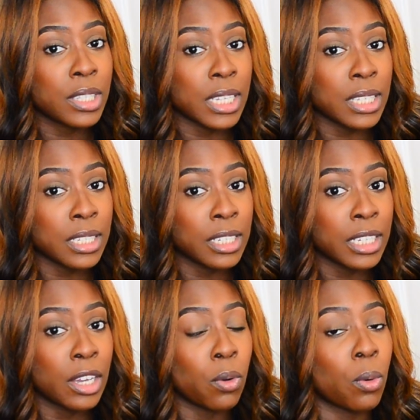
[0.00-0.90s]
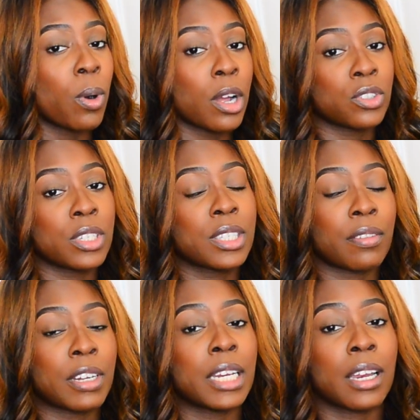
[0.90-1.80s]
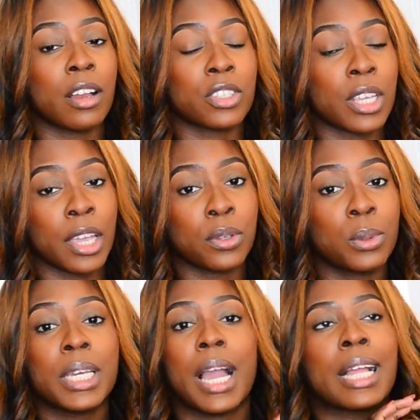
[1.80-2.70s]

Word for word: seasonally or $179 annually.